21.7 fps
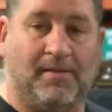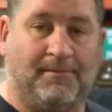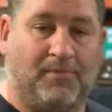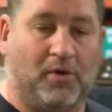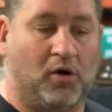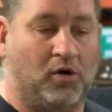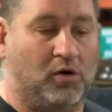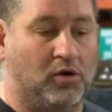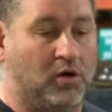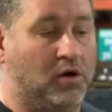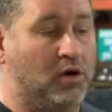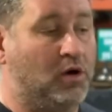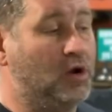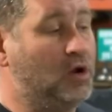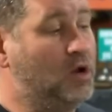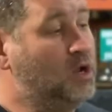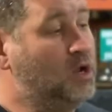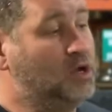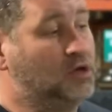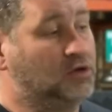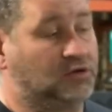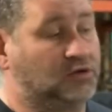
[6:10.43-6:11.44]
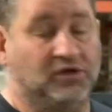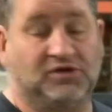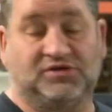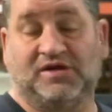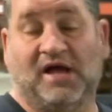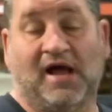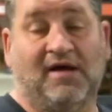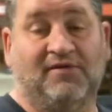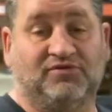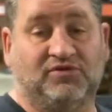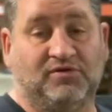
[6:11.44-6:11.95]
burner,
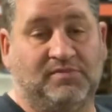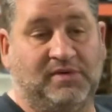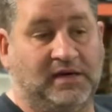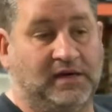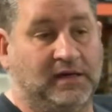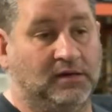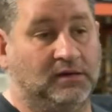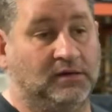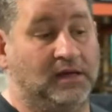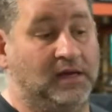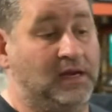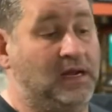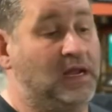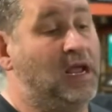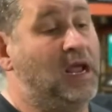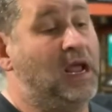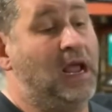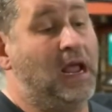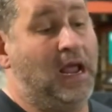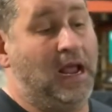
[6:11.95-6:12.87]
dissolves immediately.